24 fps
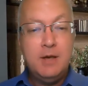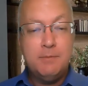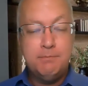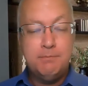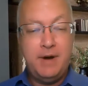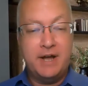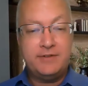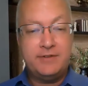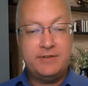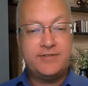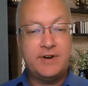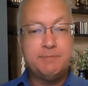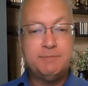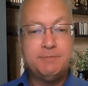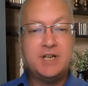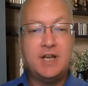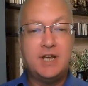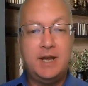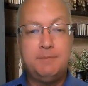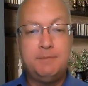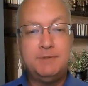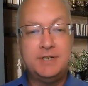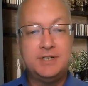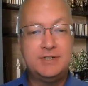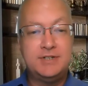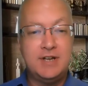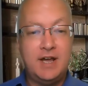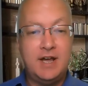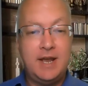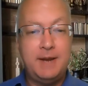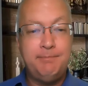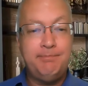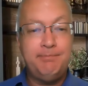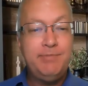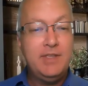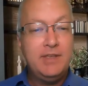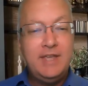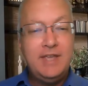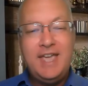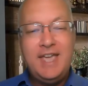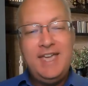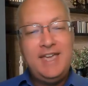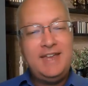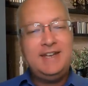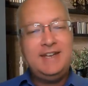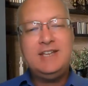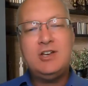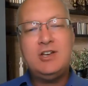but from time to time,
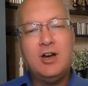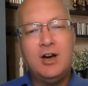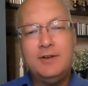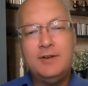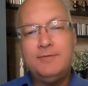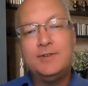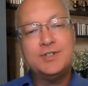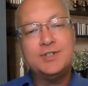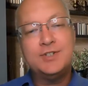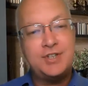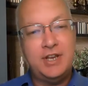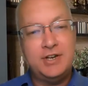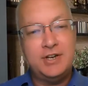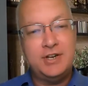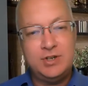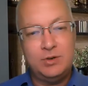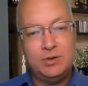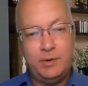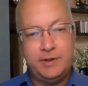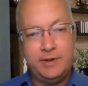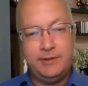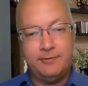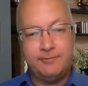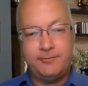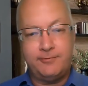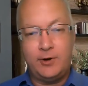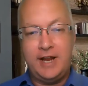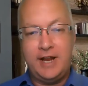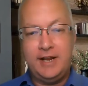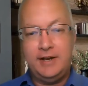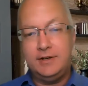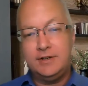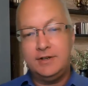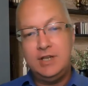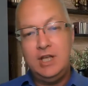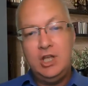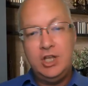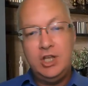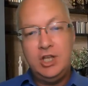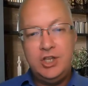any conversation with a friend,